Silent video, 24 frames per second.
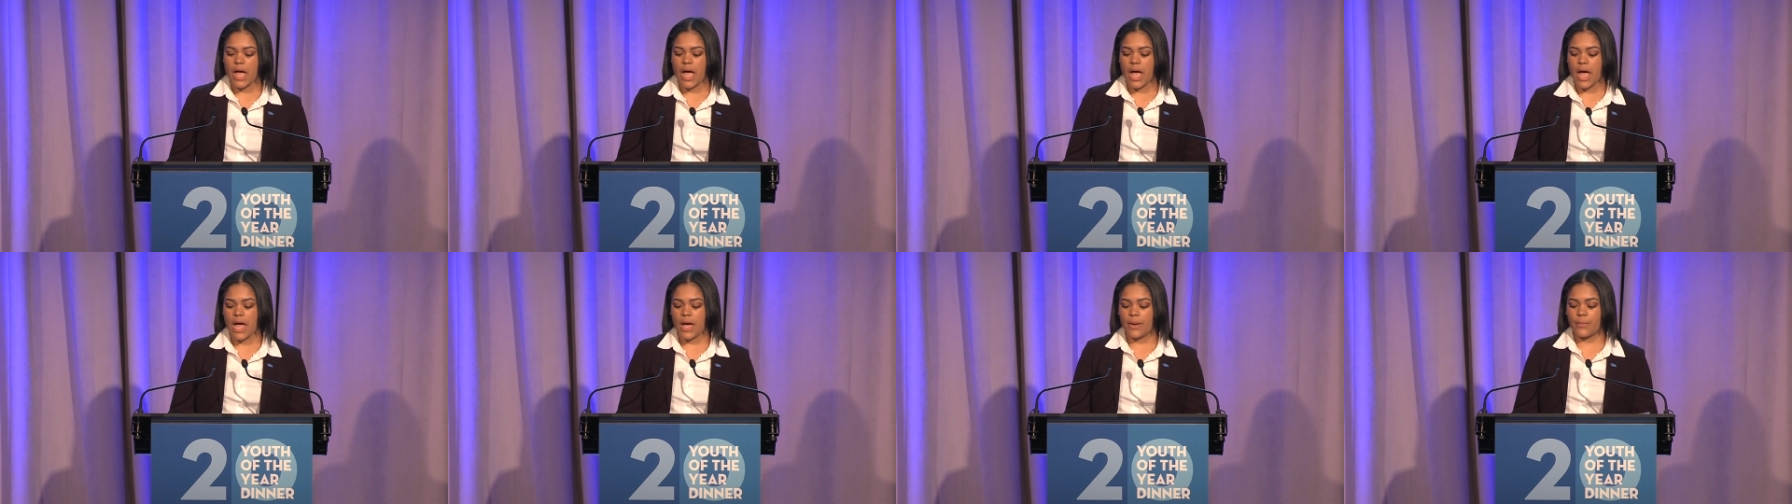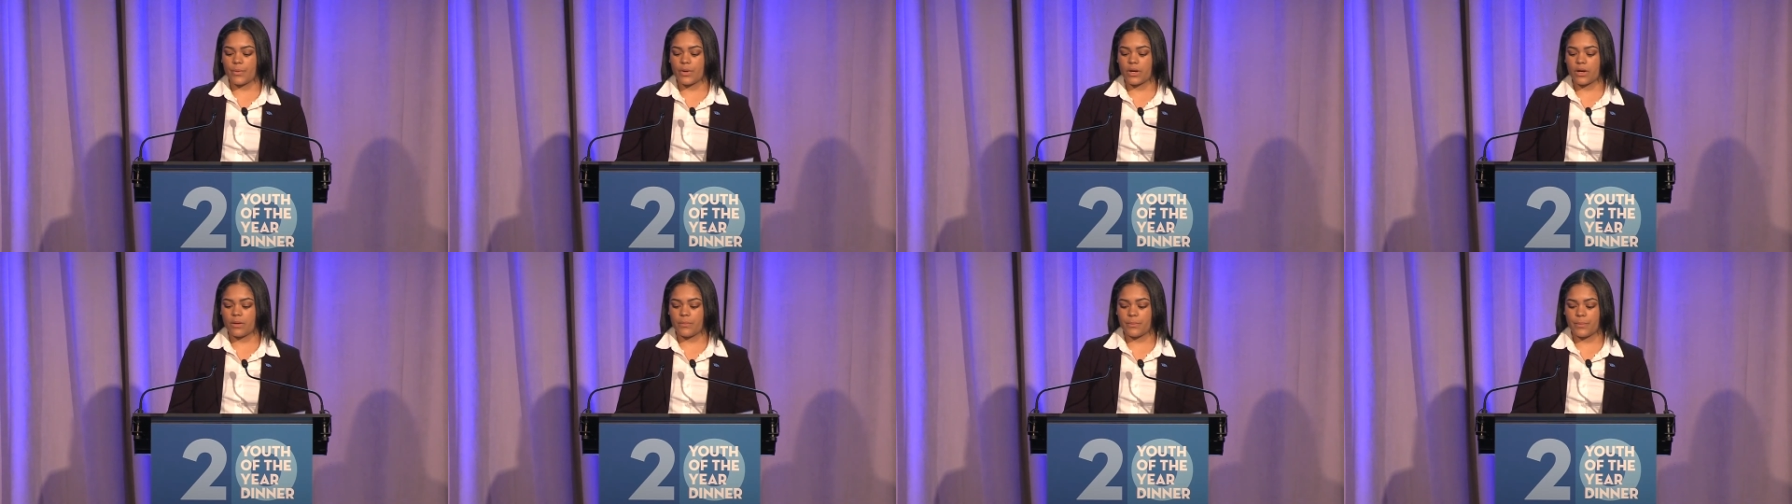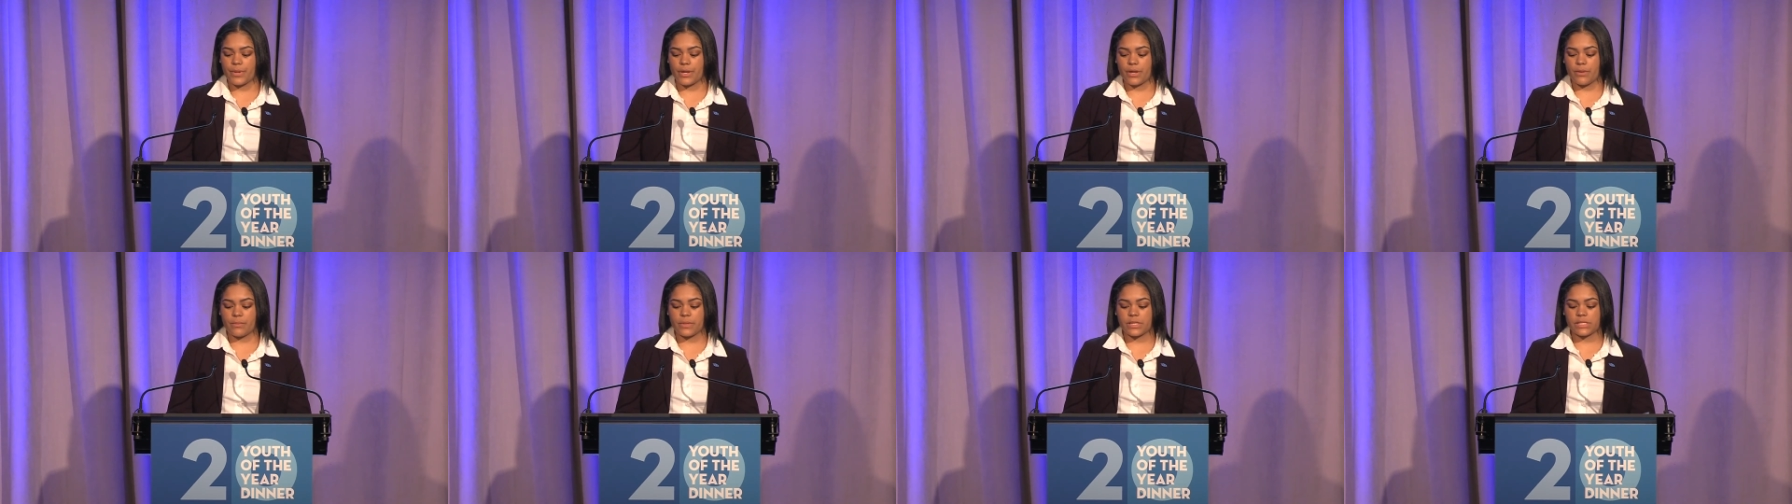I would
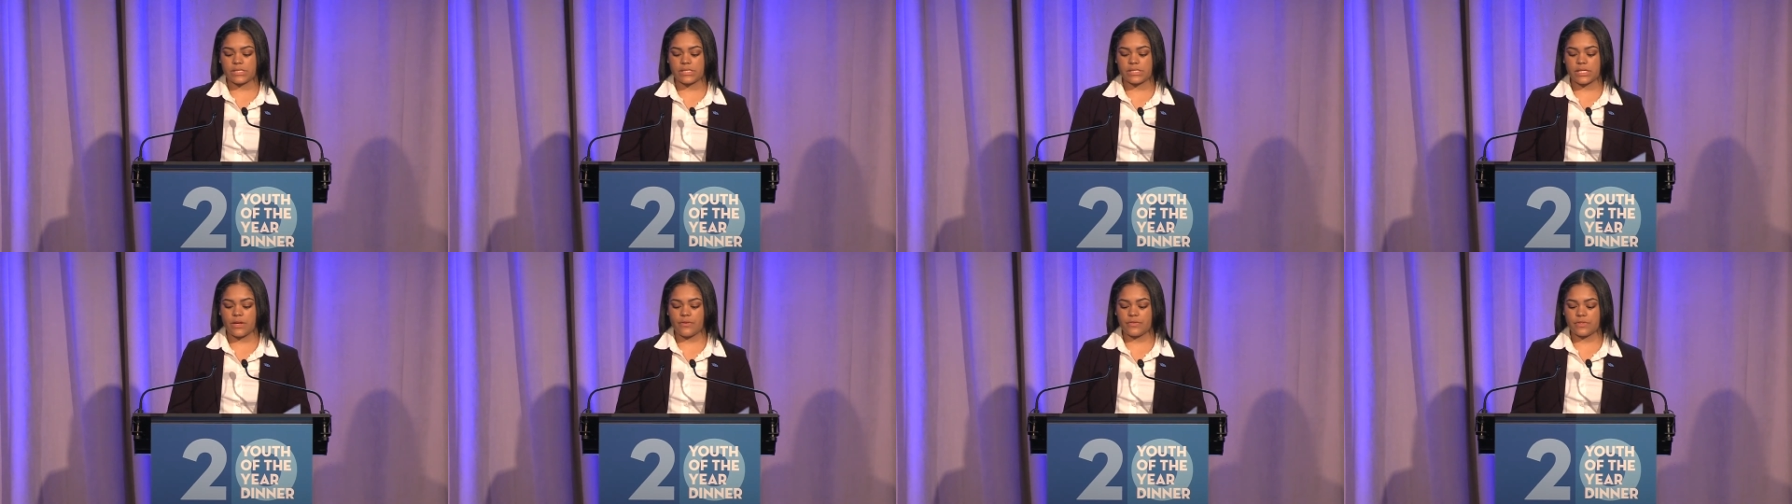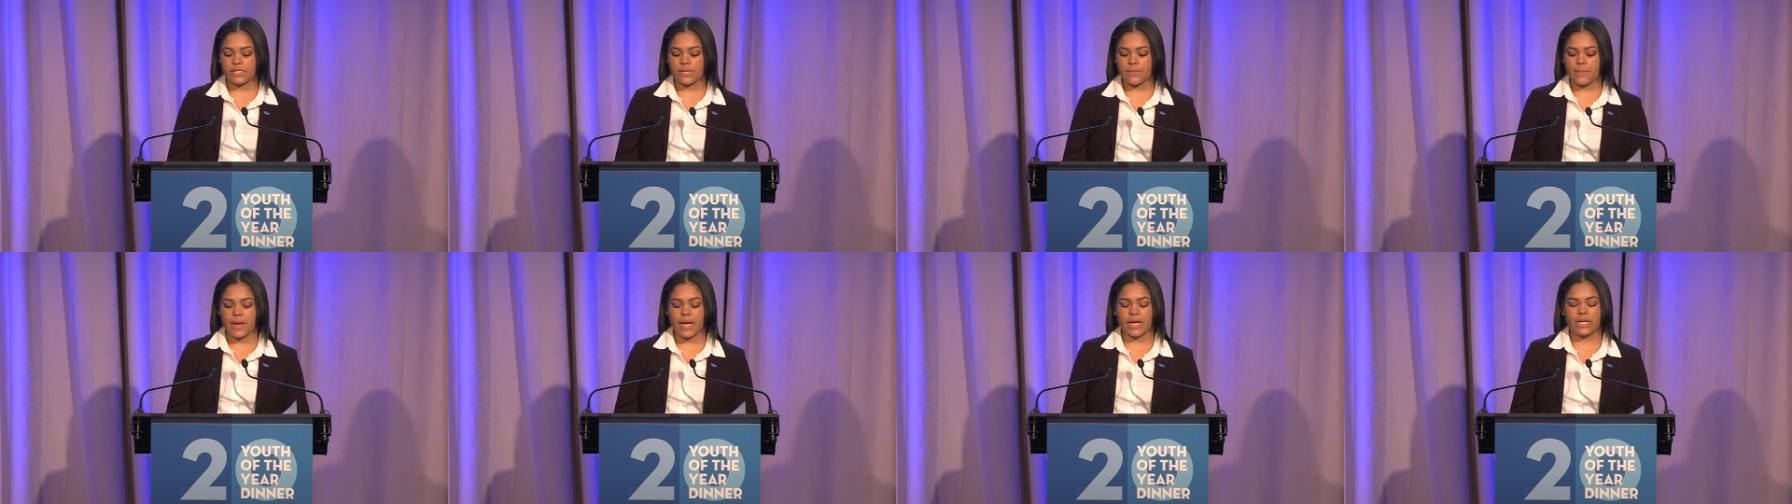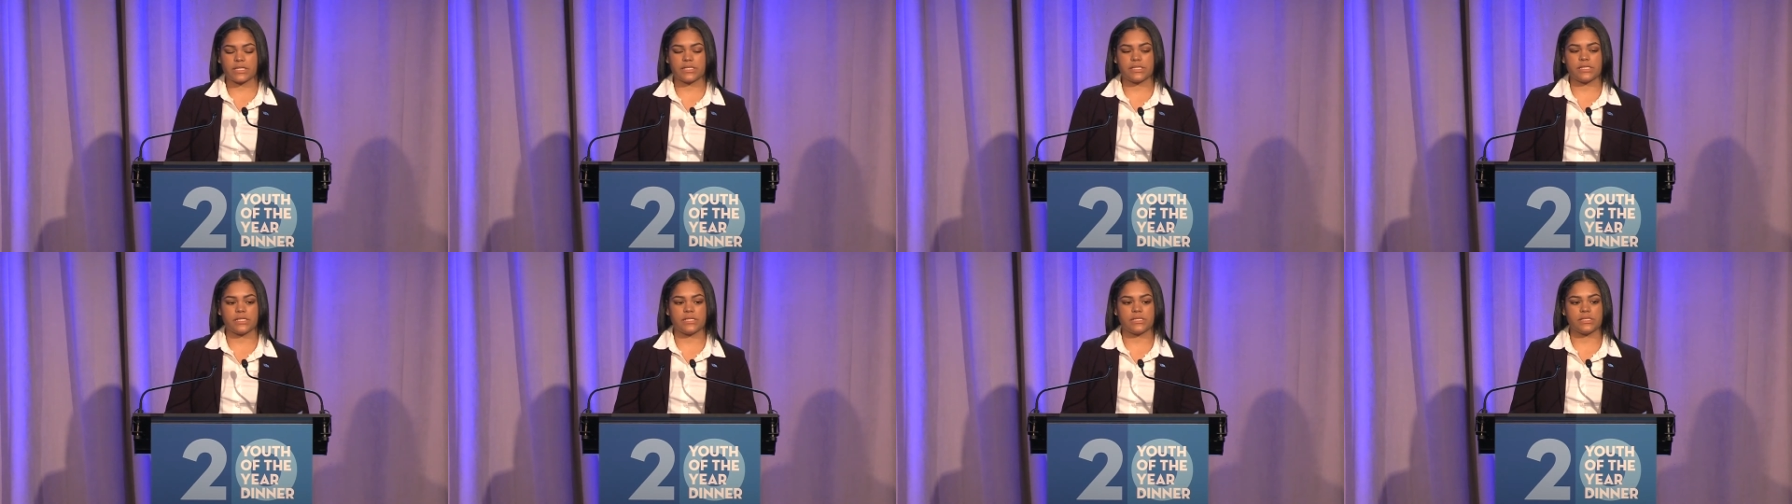compare myself to
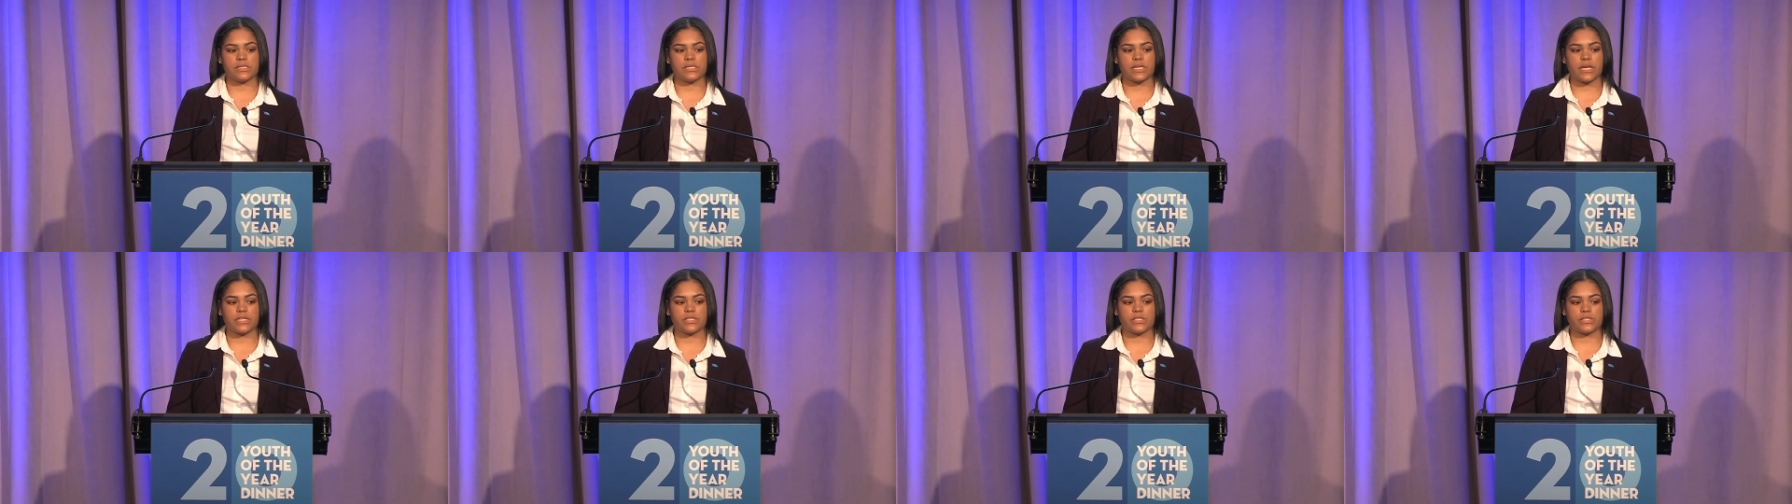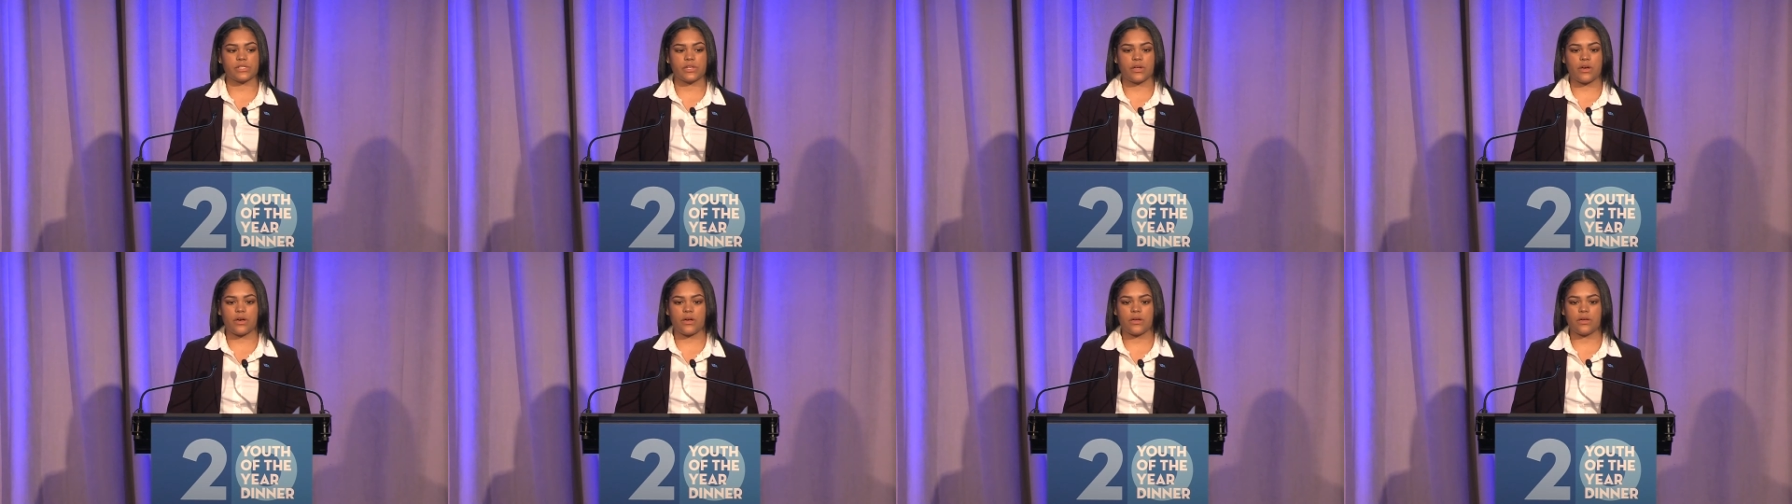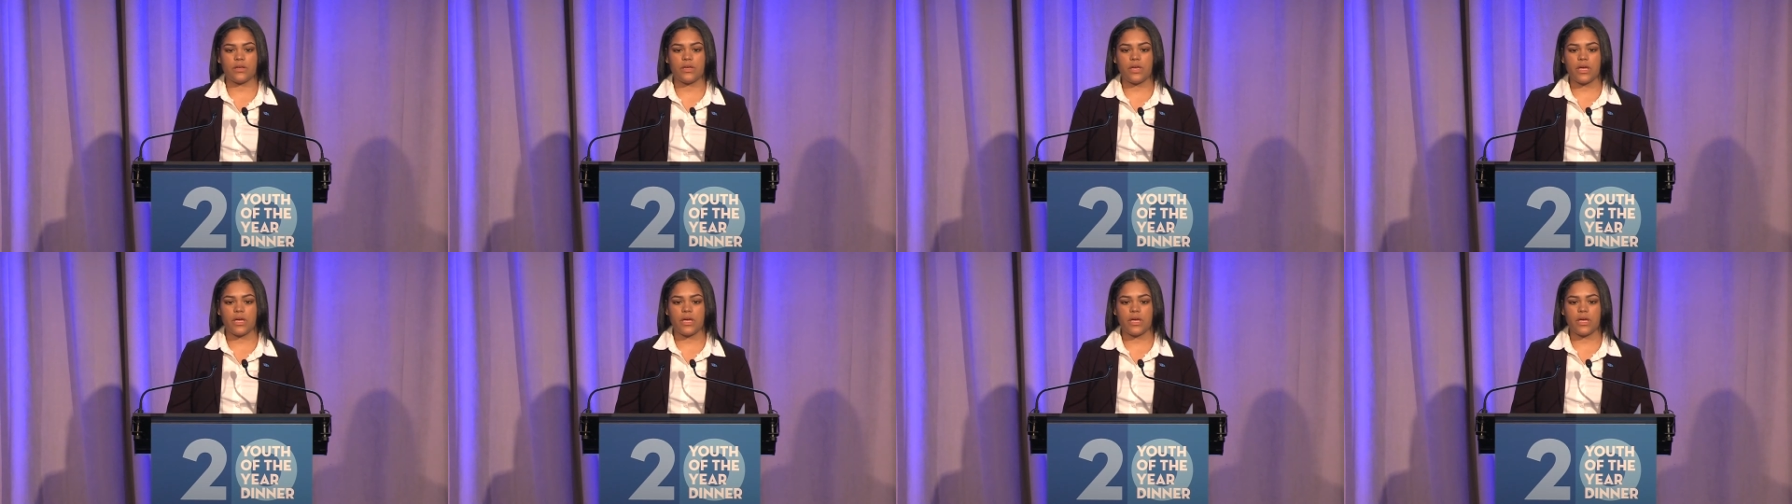magazines I saw